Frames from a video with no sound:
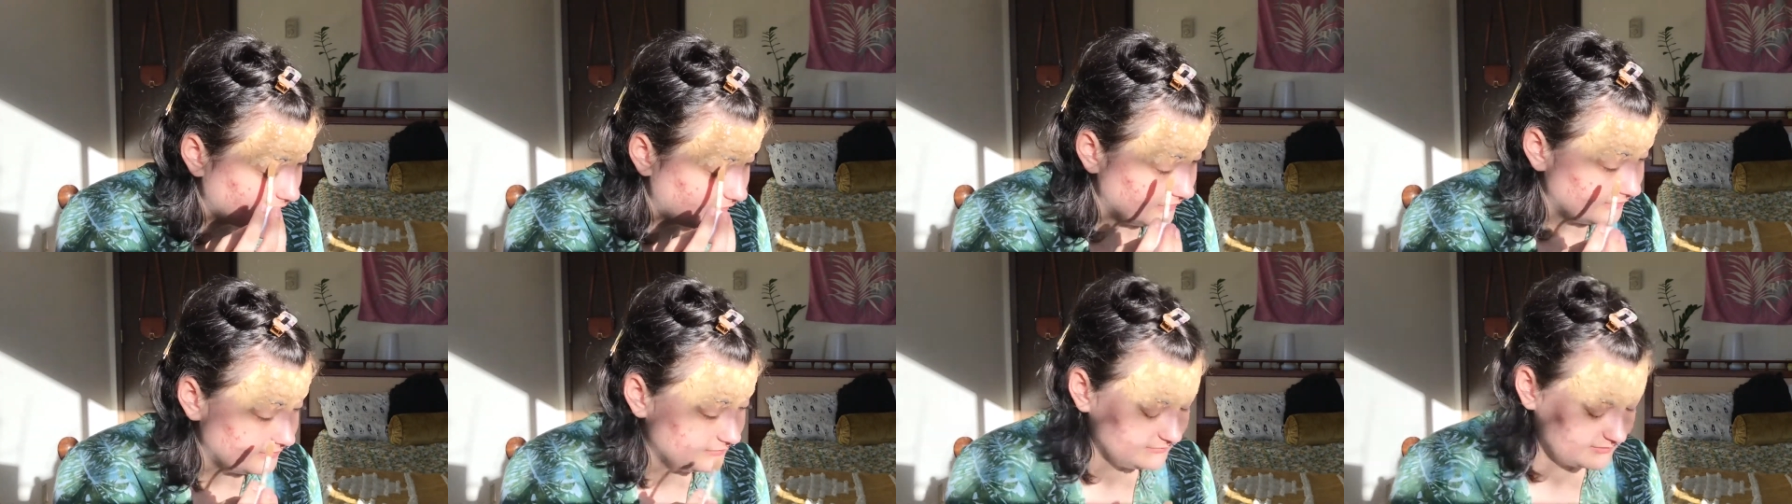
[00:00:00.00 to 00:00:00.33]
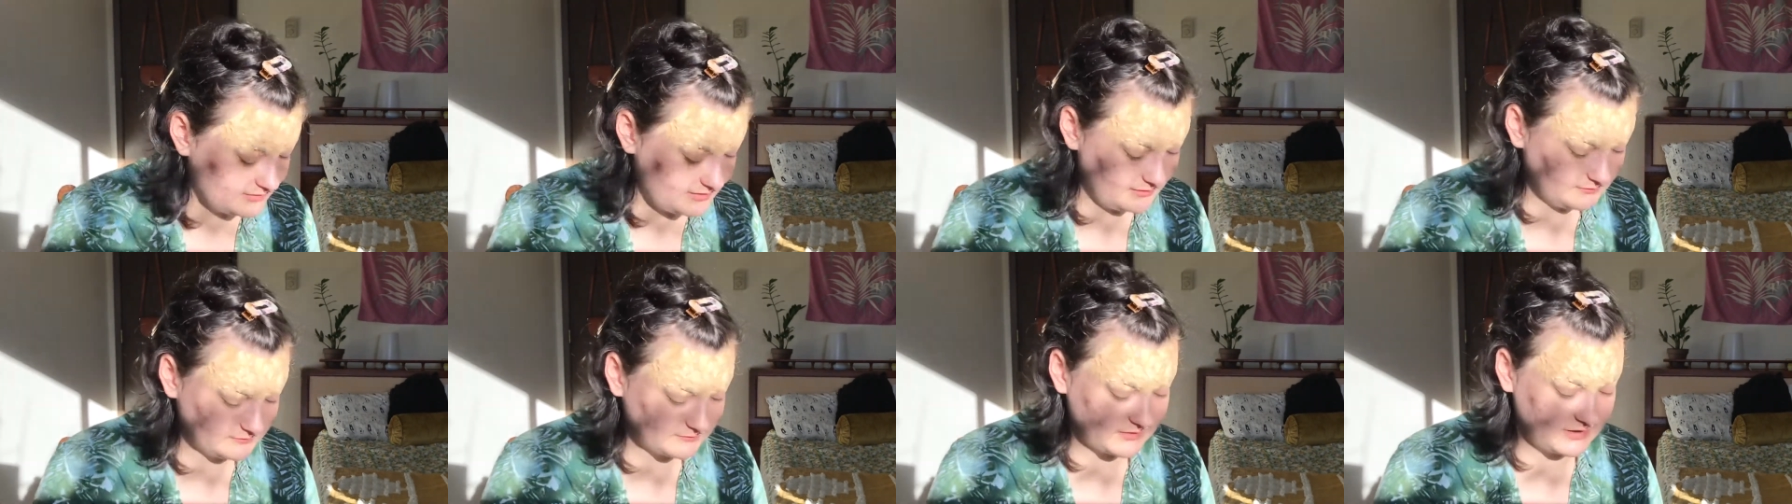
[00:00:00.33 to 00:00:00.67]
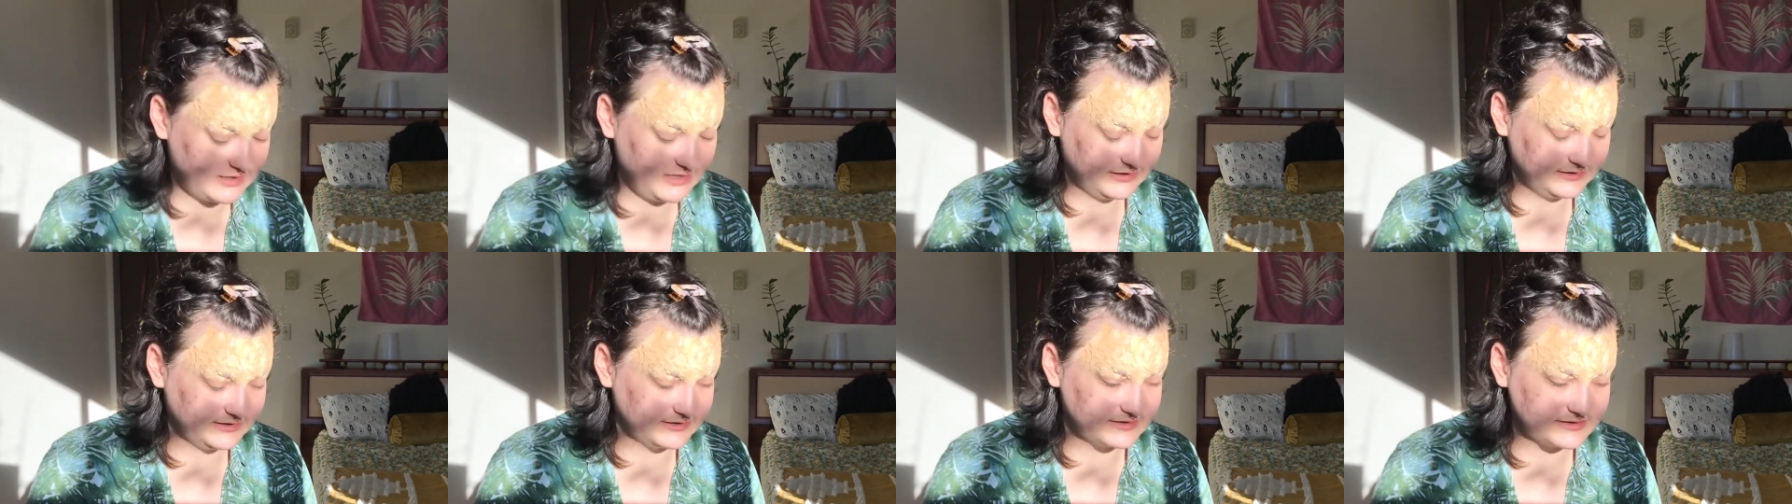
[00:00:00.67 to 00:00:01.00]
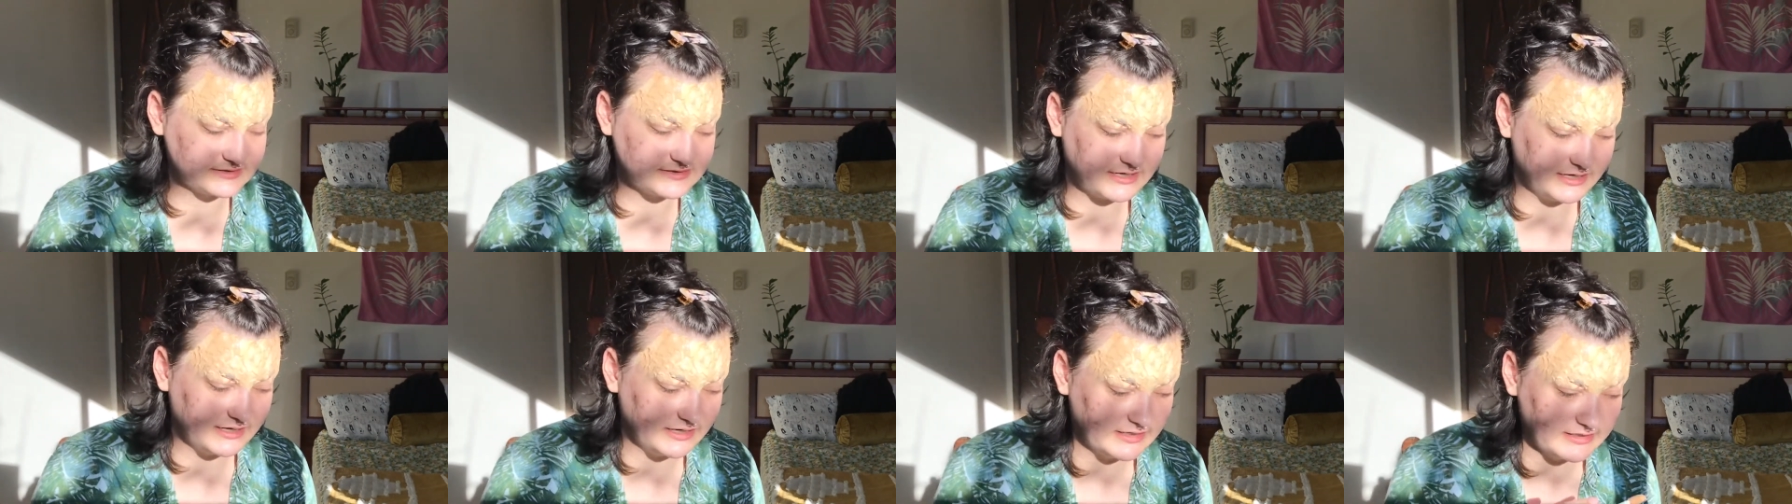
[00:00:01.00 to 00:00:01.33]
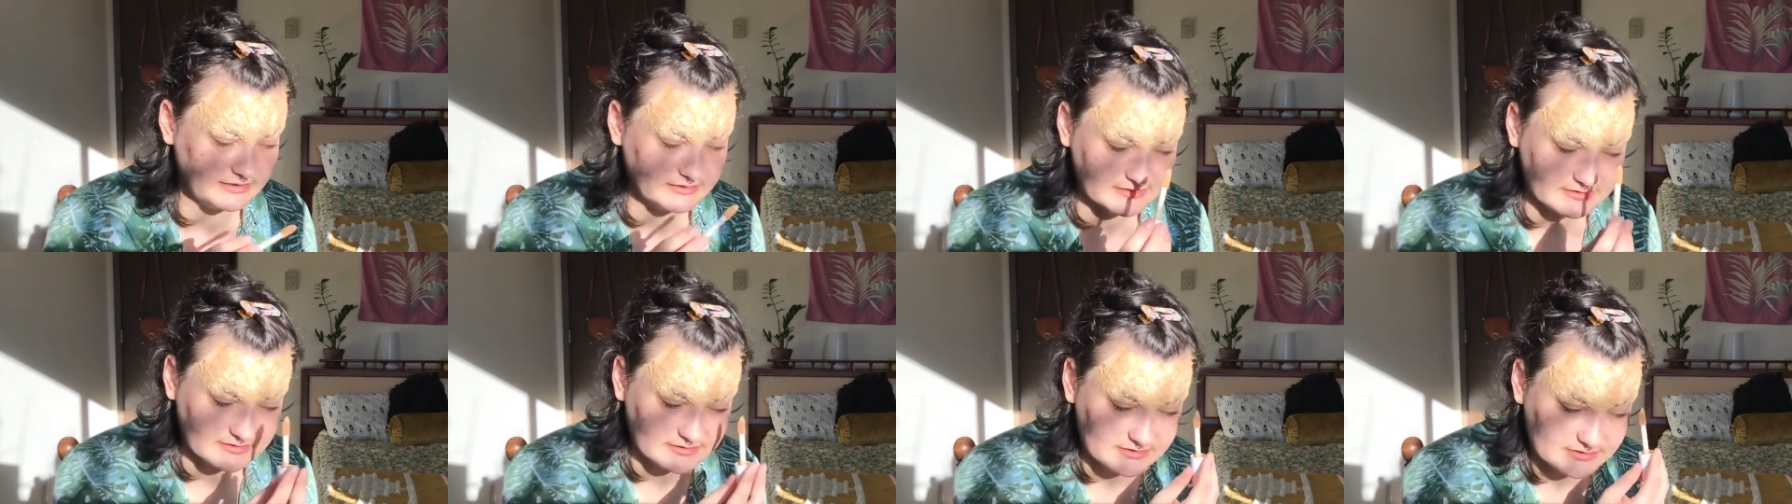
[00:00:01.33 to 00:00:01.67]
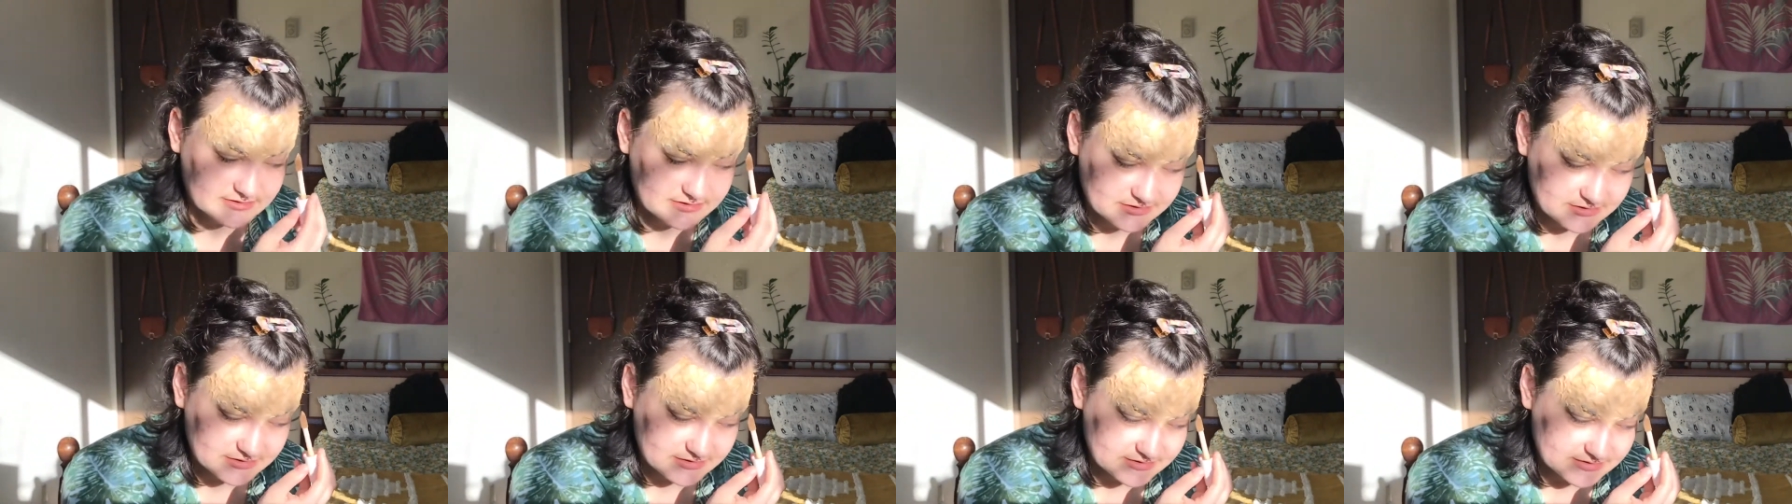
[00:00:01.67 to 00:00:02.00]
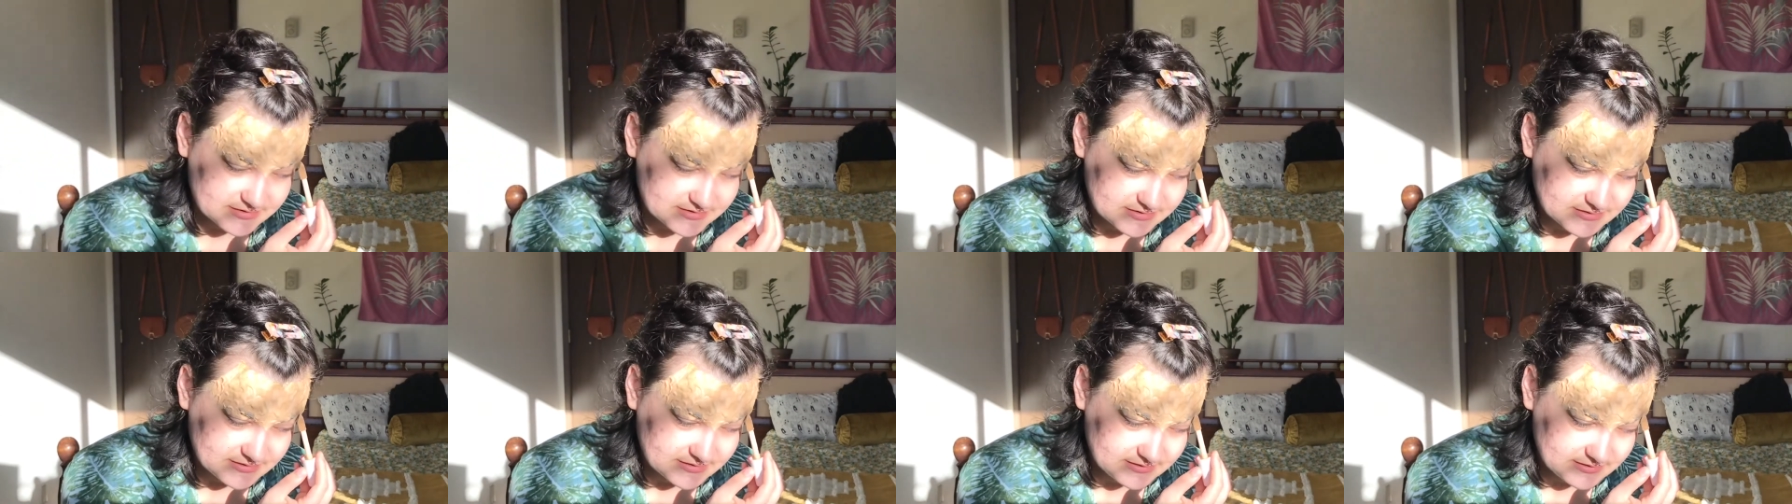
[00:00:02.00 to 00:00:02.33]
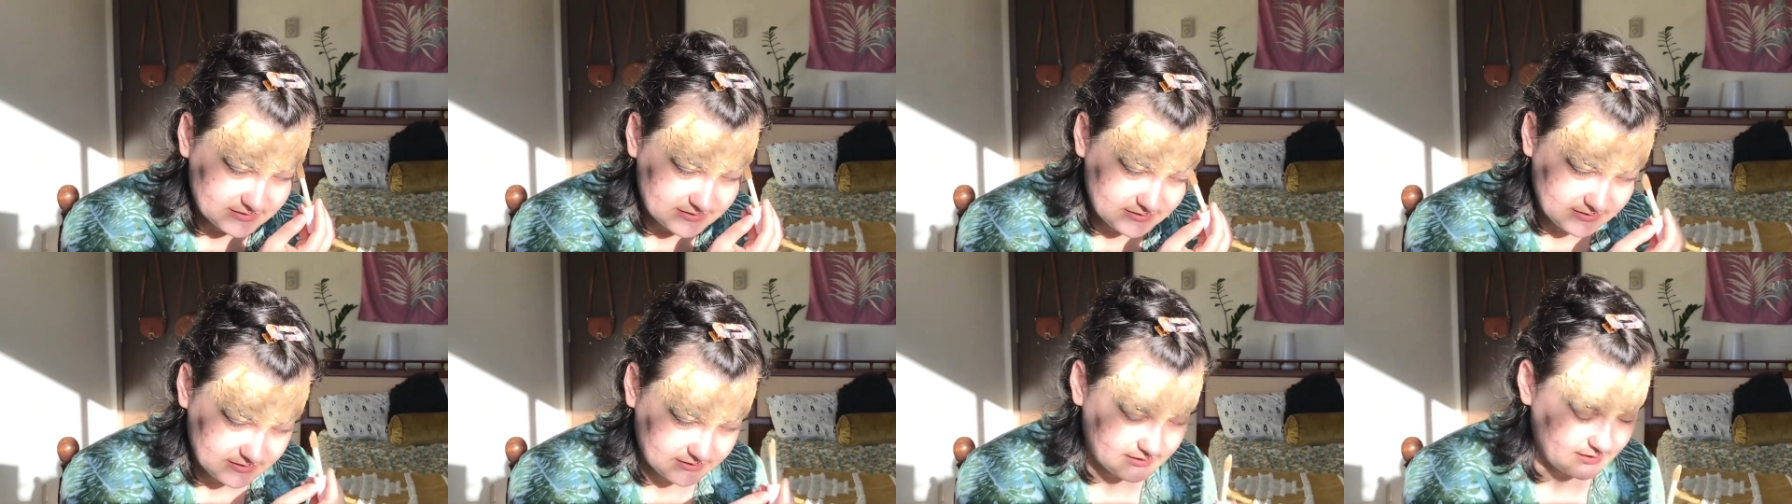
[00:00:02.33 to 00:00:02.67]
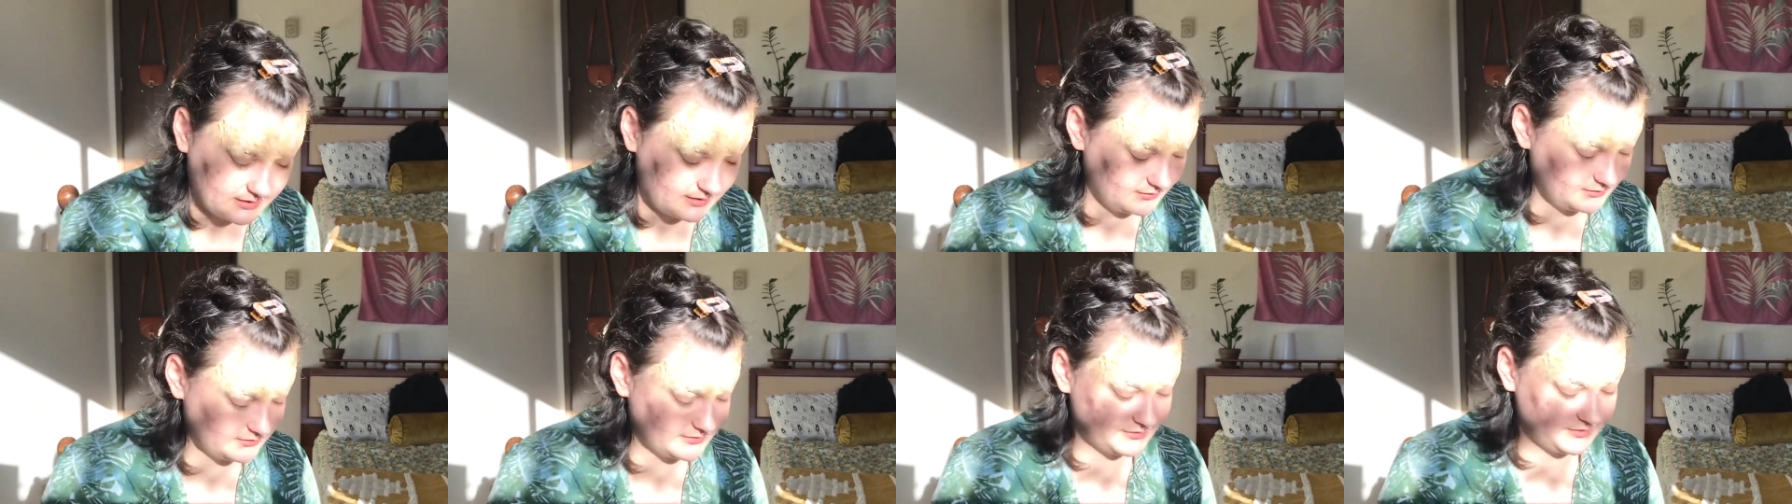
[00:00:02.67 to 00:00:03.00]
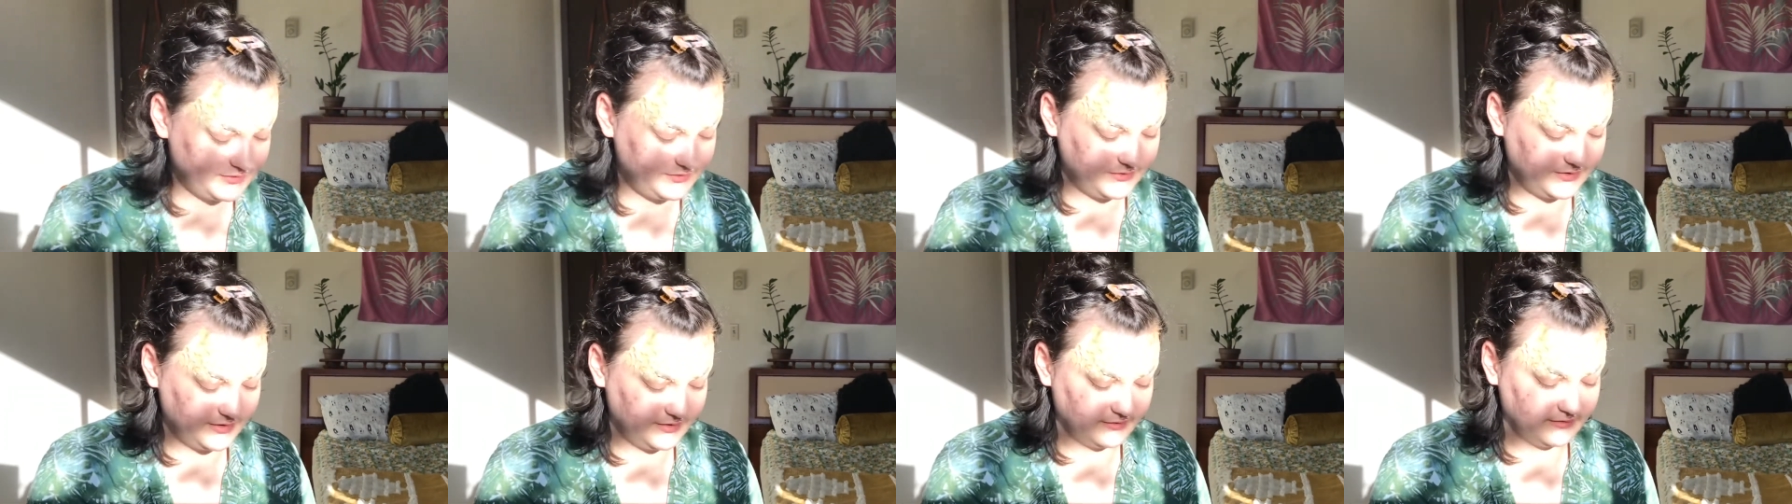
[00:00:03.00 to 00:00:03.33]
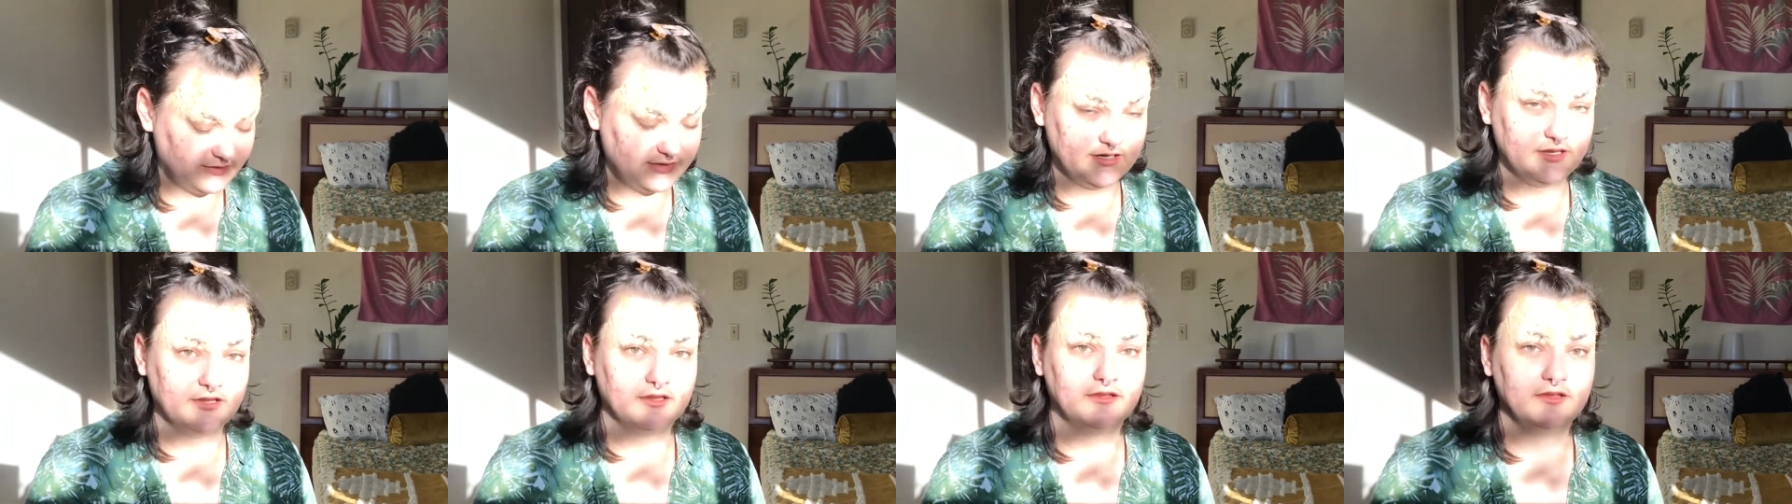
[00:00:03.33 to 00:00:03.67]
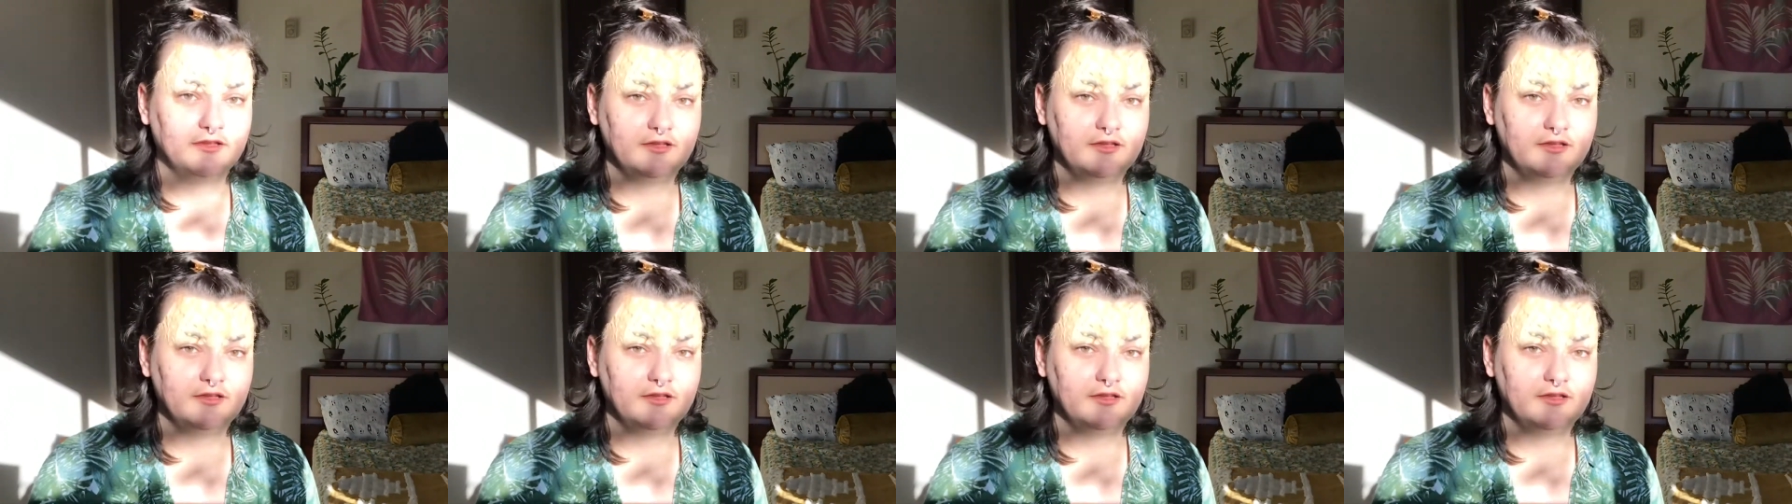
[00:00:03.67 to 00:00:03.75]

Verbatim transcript: not rocket science. It's just color theory